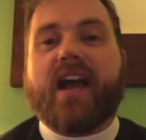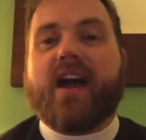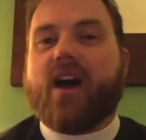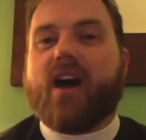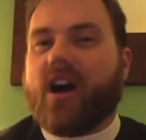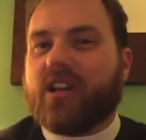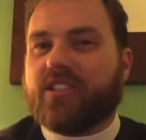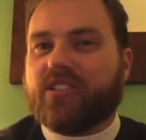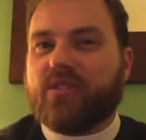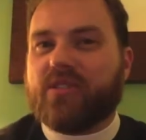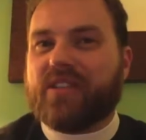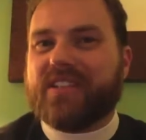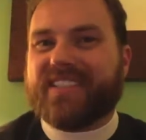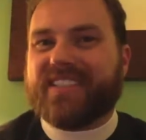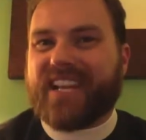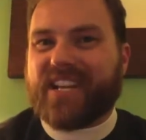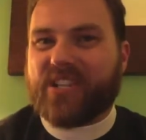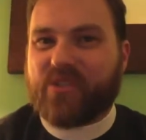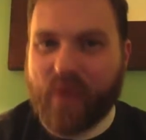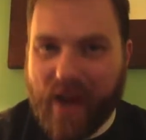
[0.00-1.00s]
Also, the
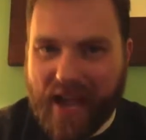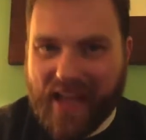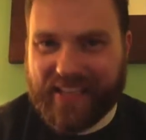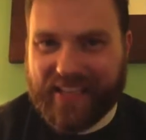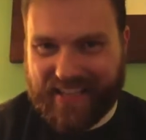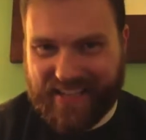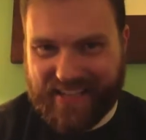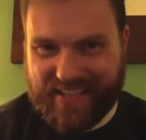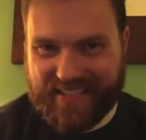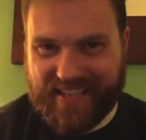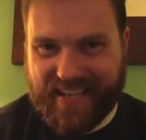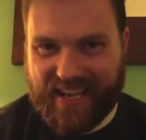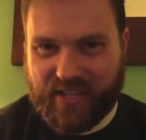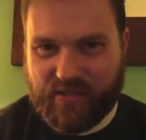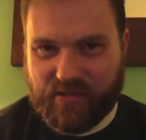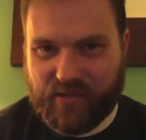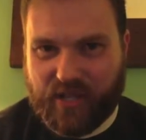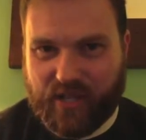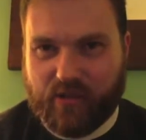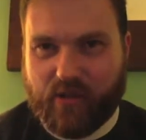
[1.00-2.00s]
sexuality in this thing
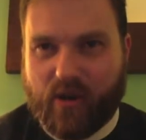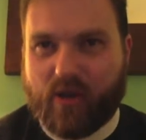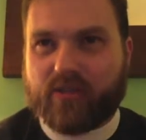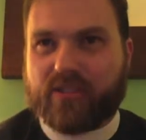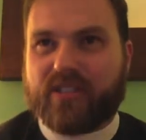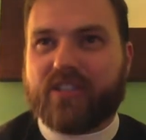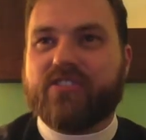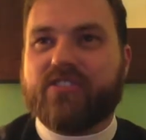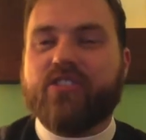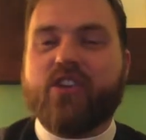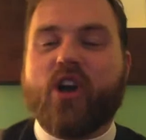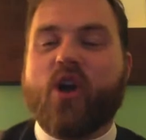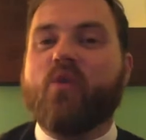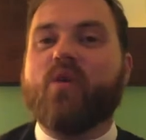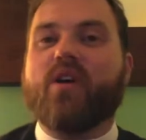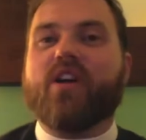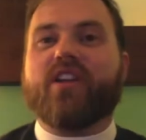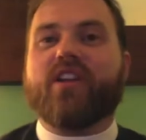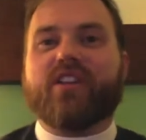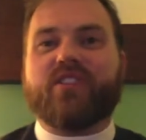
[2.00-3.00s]
is really gross. There's
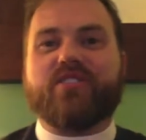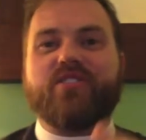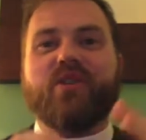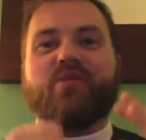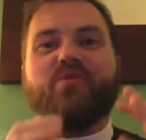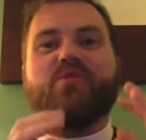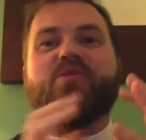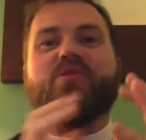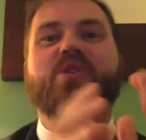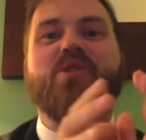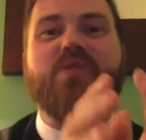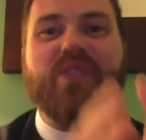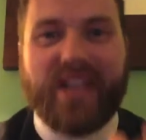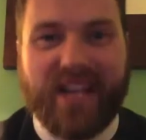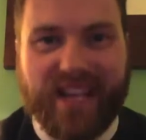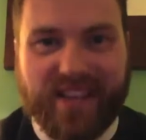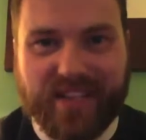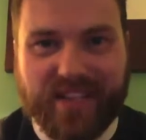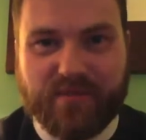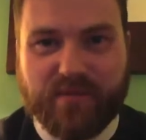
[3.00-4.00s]
no
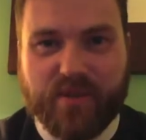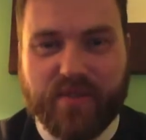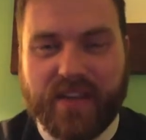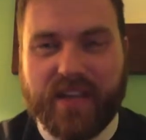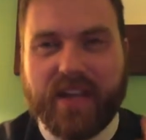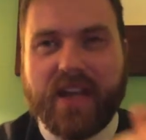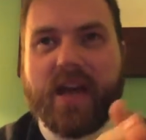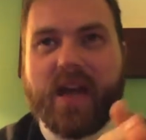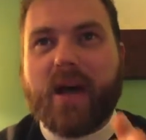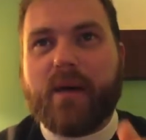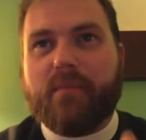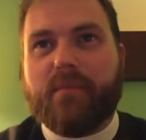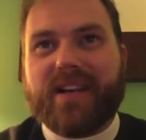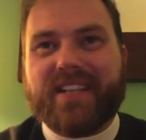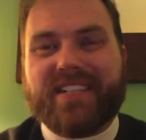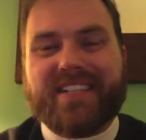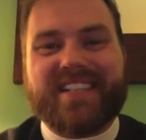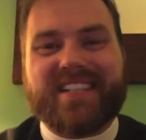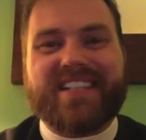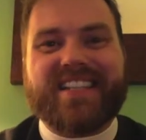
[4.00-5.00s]
nudity in this movie, but
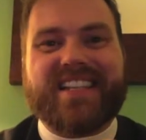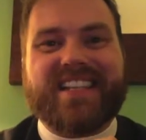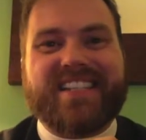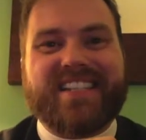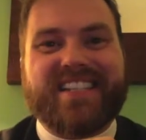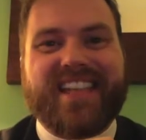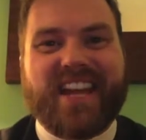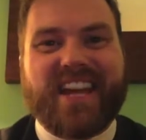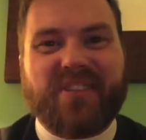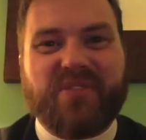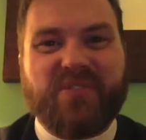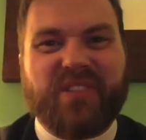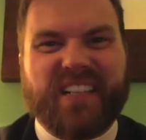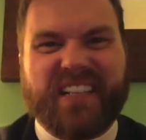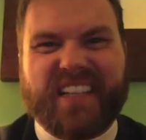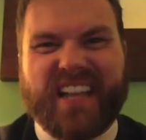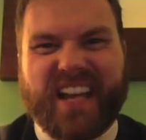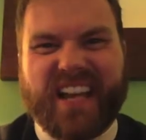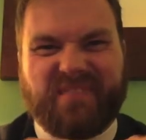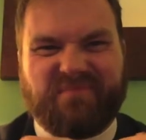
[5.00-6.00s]
it's just sexually,
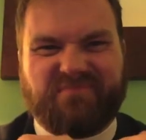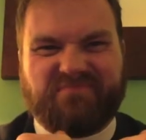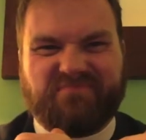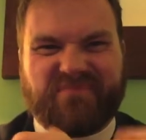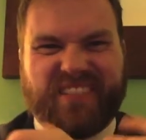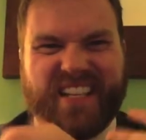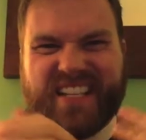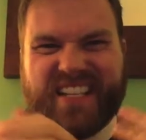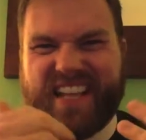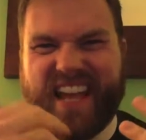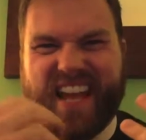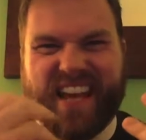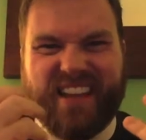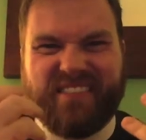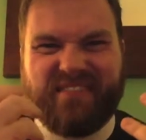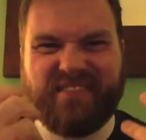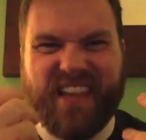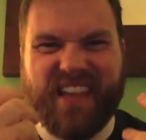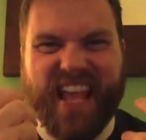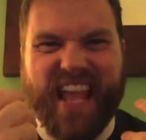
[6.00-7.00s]
like, just kind
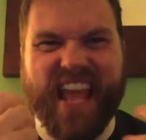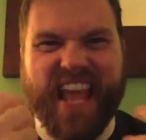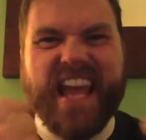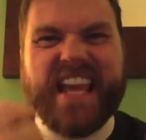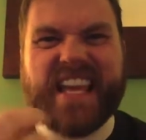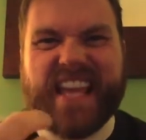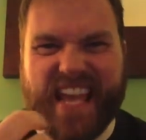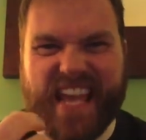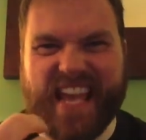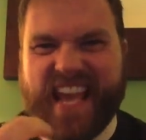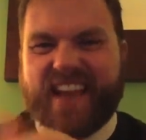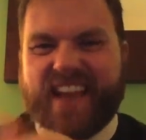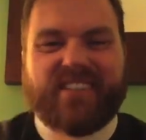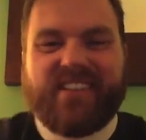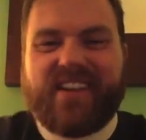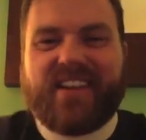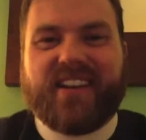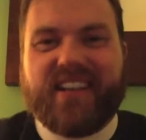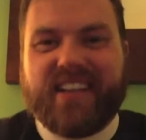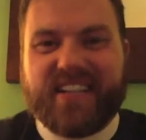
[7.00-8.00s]
of icky. I
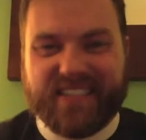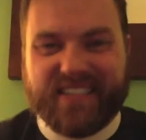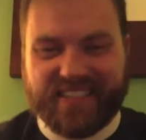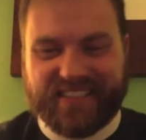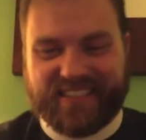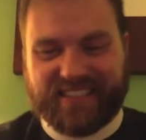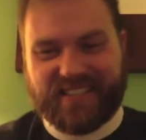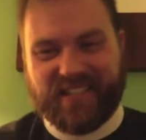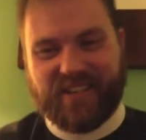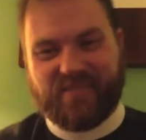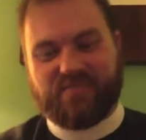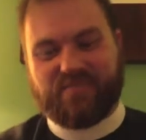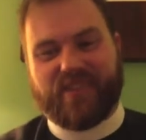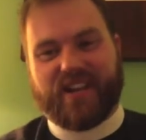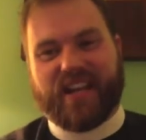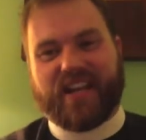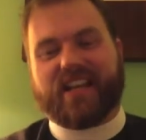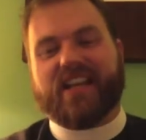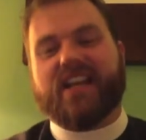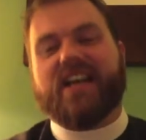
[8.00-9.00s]
don't know how else to
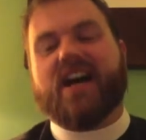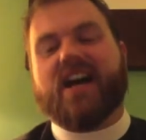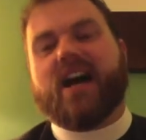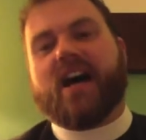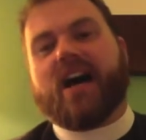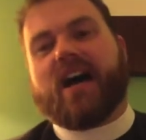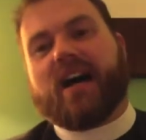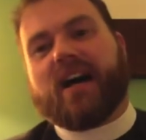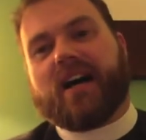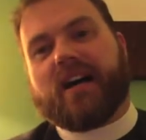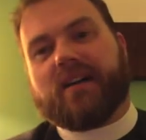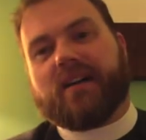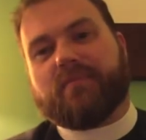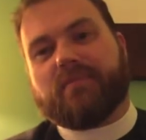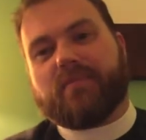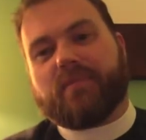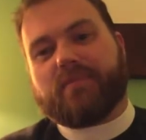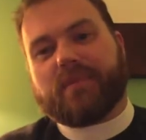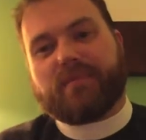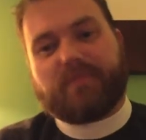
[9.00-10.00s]
put it.
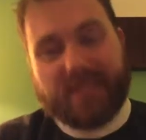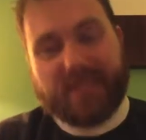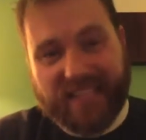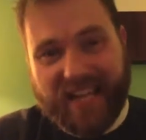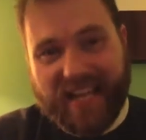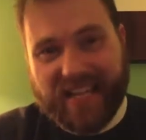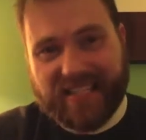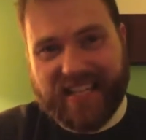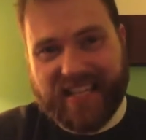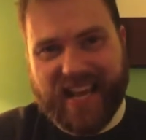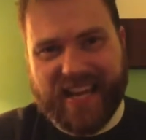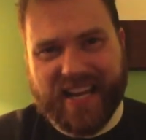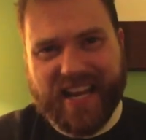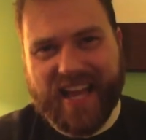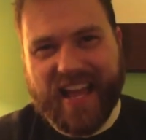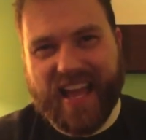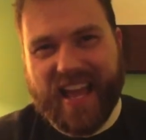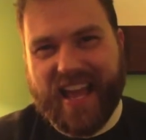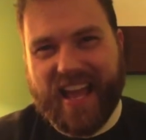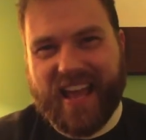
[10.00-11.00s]
But besides that,
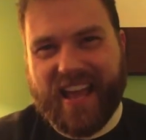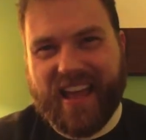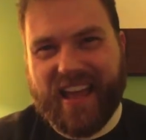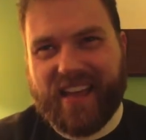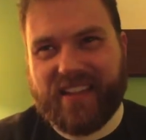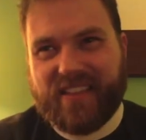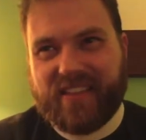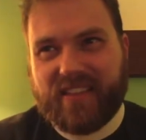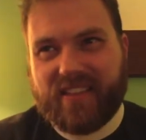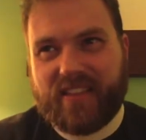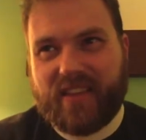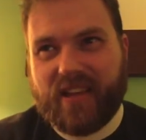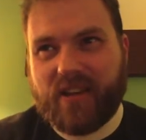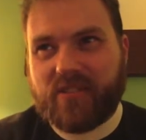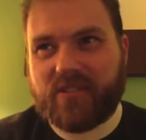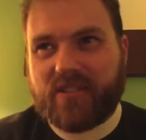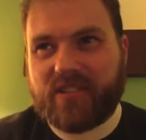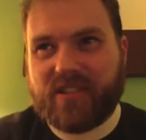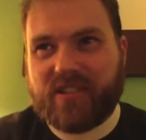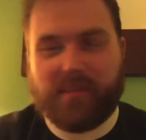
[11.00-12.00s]

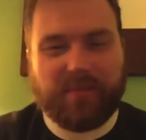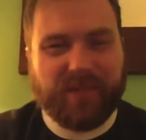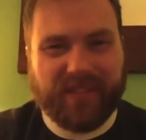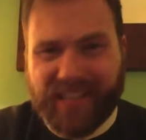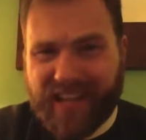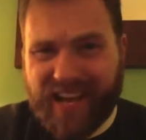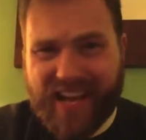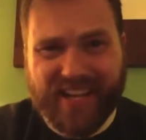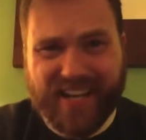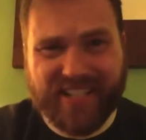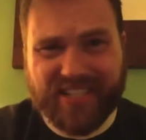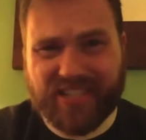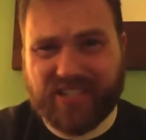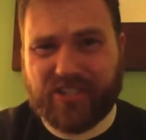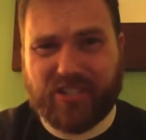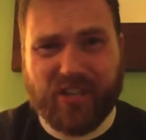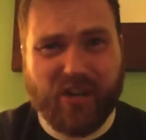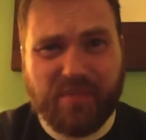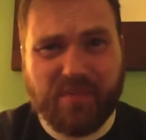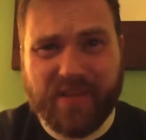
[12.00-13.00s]
the plot is
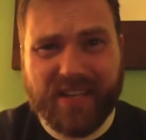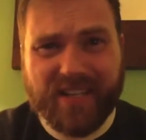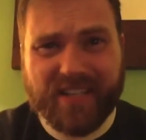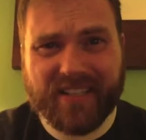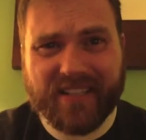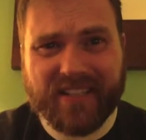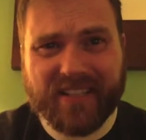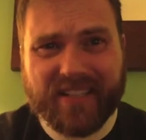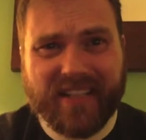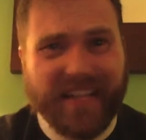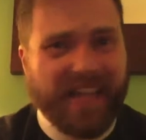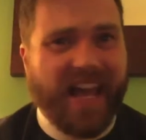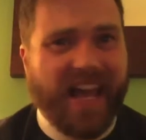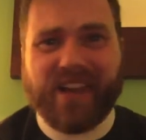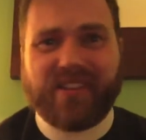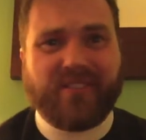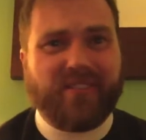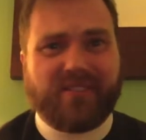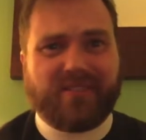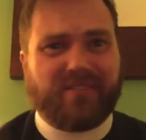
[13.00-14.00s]
stupid. Like, I
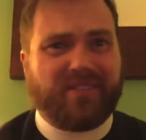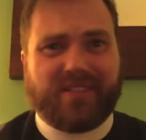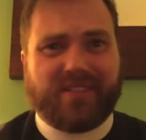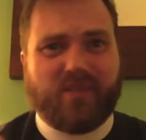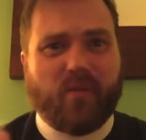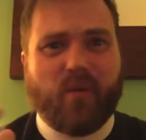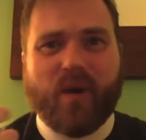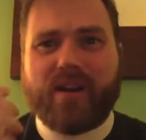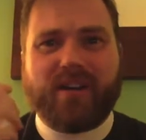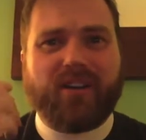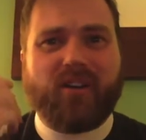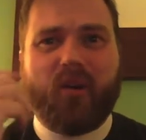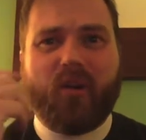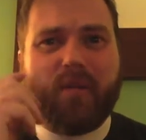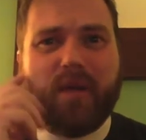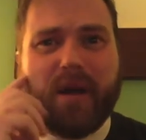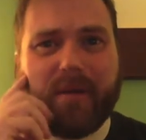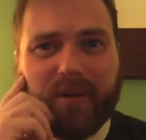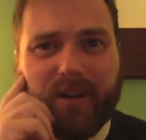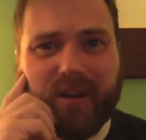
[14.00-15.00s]
don't know where
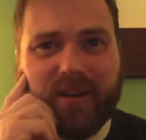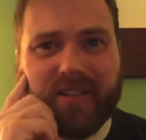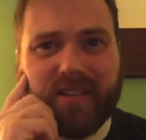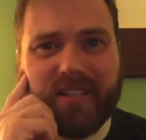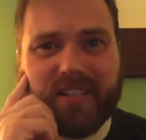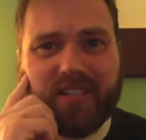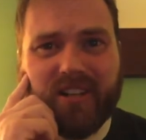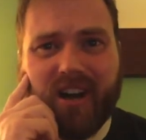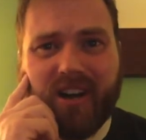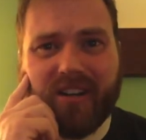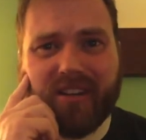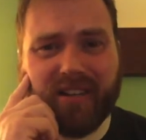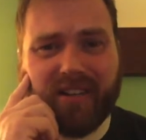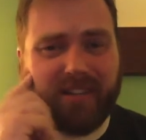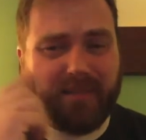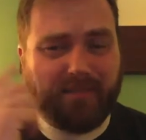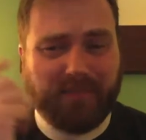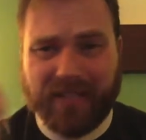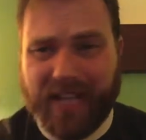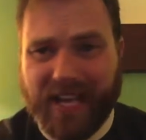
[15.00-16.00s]
Cormac McCarthy has gone. Like,
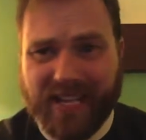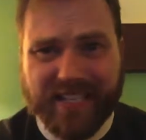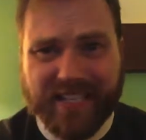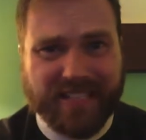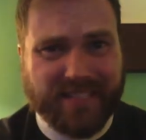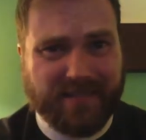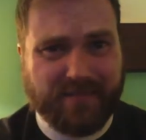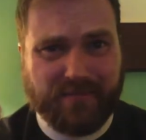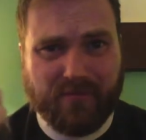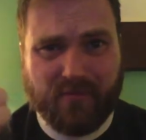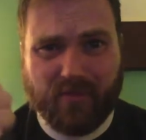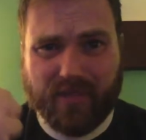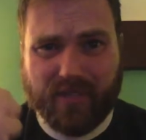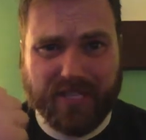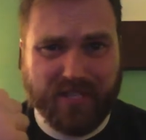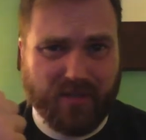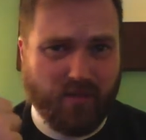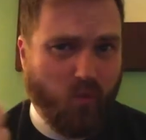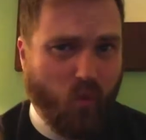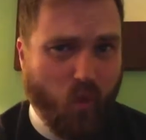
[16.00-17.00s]
the plot
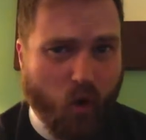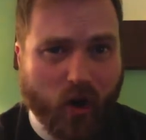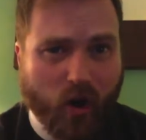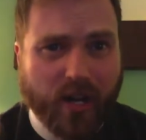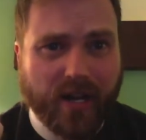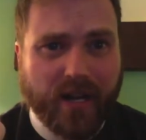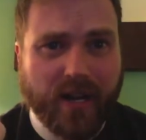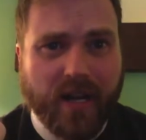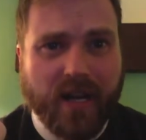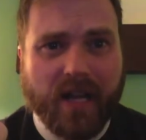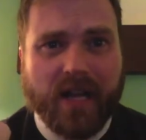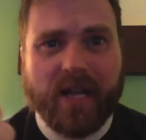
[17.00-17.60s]
doesn't work.